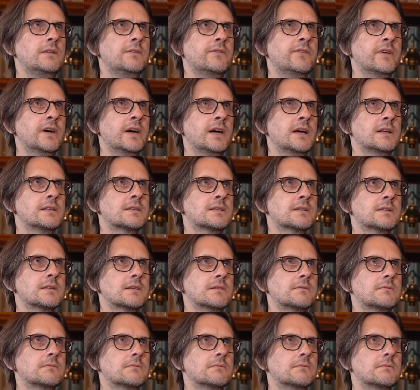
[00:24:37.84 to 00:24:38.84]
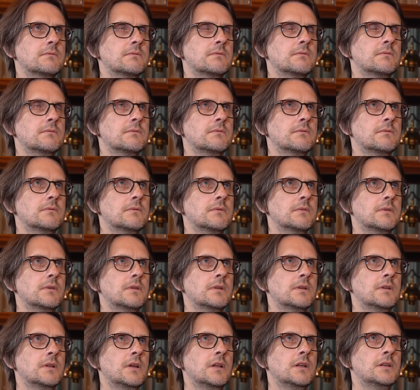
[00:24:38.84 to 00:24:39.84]
that
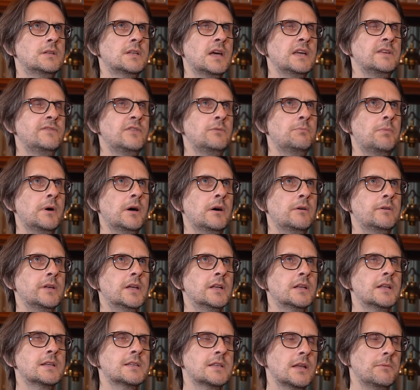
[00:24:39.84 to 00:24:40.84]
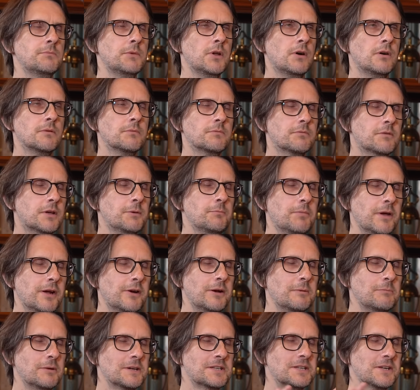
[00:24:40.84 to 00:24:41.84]
David Bowie, and listen, I'm not
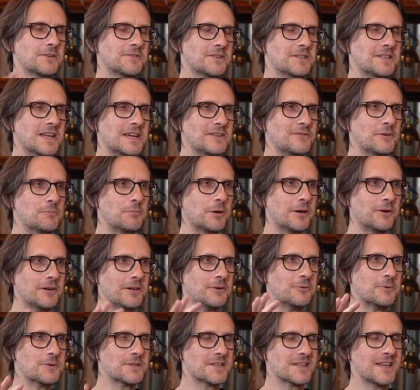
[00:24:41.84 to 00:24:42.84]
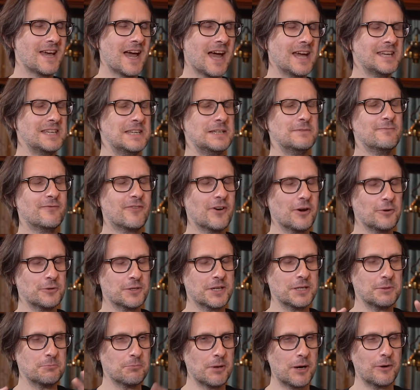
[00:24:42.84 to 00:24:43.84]
comparing myself to David Bowie. I always hate
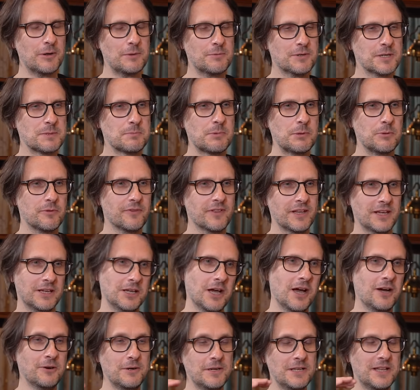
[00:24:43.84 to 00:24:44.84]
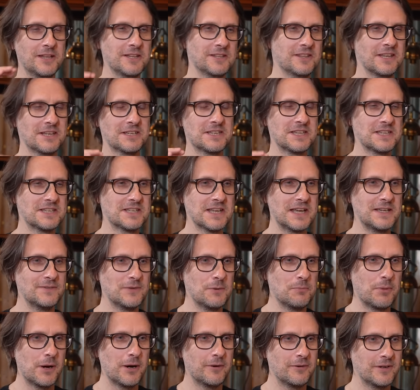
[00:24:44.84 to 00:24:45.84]
invoking Bowie because people think, oh, he thinks he's
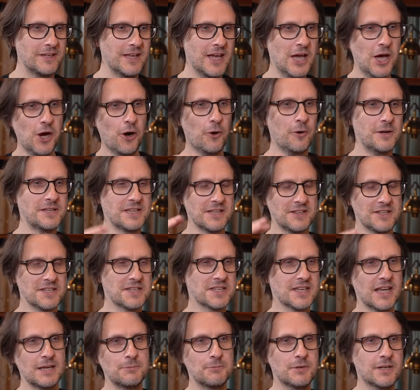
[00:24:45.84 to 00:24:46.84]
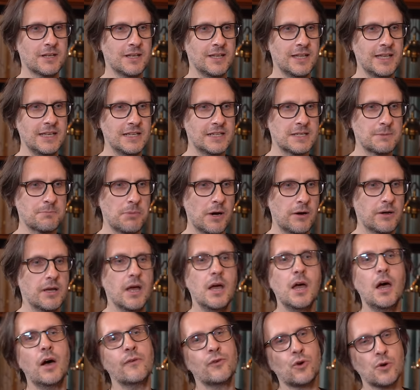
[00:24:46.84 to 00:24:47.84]
David Bowie or he's in the same league as Bowie.
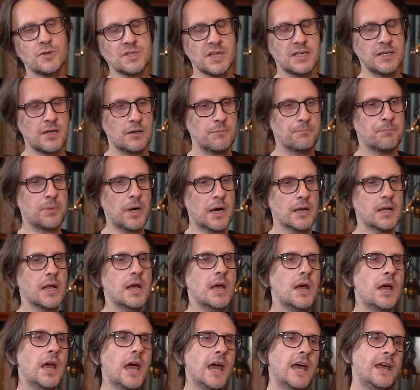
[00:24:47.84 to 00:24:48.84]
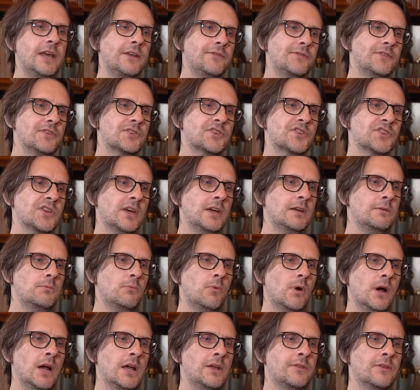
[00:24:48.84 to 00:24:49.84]
Of course I don't. But in the
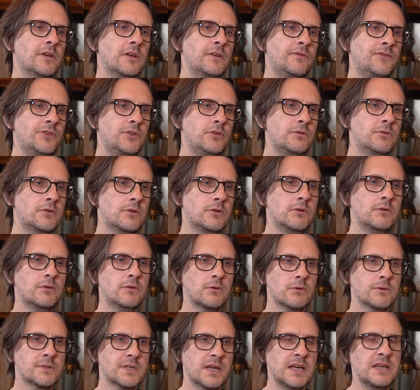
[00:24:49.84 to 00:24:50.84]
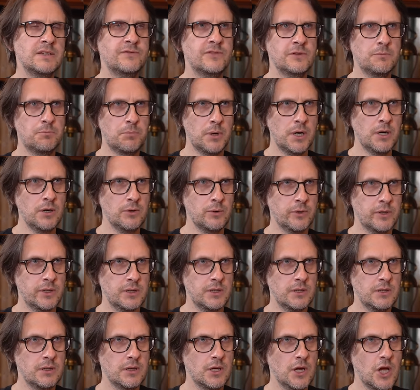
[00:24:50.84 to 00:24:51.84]
same way that if you Google David
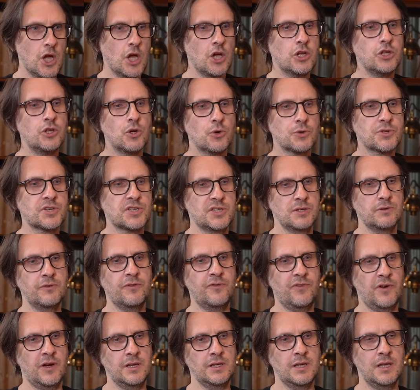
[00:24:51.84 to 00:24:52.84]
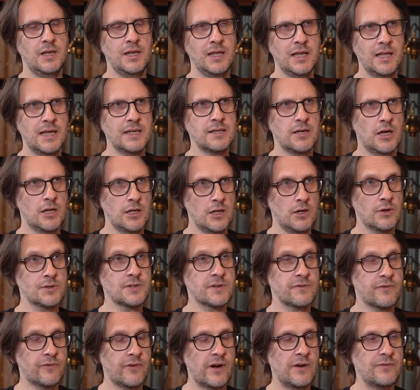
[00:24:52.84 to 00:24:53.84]
Bowie, you'll still find a
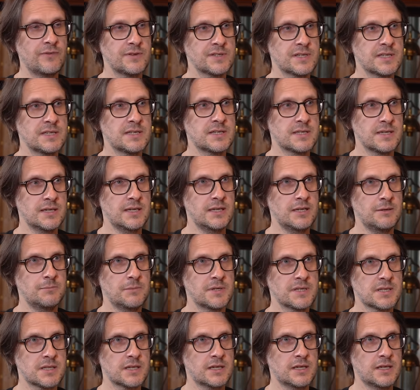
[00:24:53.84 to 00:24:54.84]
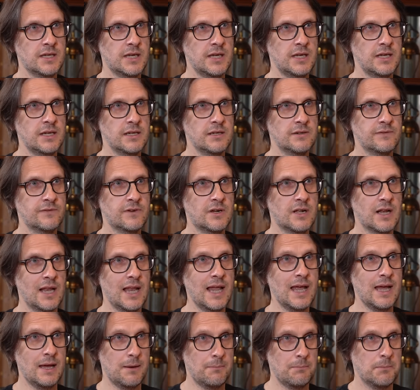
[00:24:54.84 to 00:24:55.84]
lot of references to him as the king of
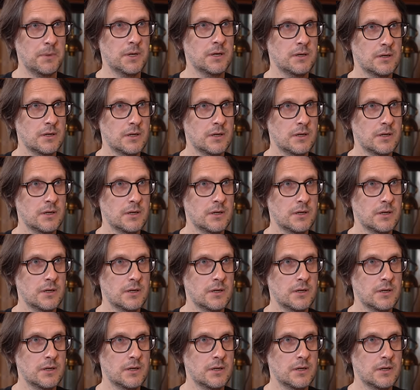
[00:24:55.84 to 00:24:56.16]
glam.